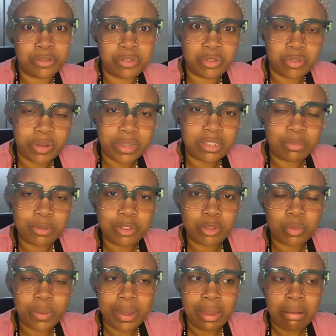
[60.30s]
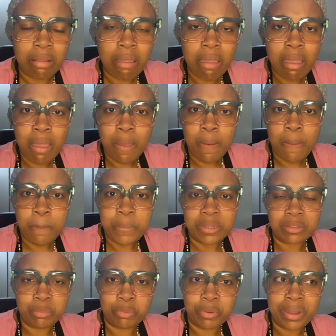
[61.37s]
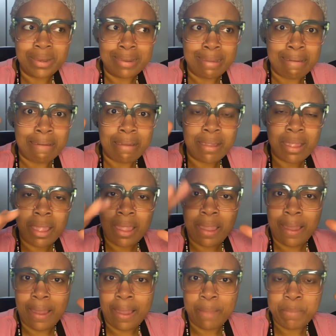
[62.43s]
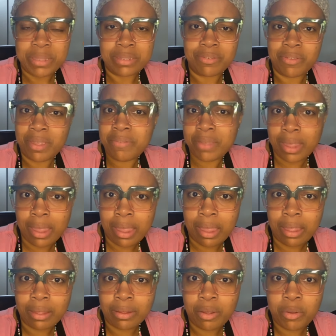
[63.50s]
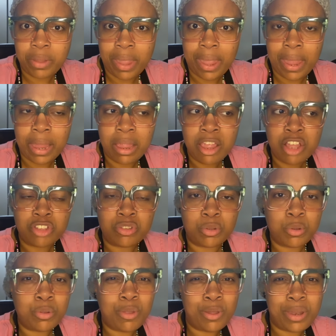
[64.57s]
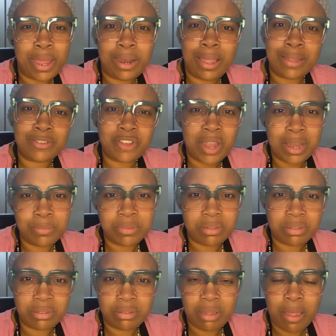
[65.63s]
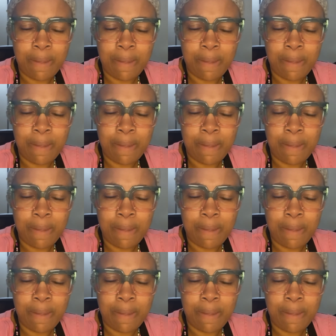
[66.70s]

streets between Miss Brittany and Miss Vivica, okay? So you know that like James's,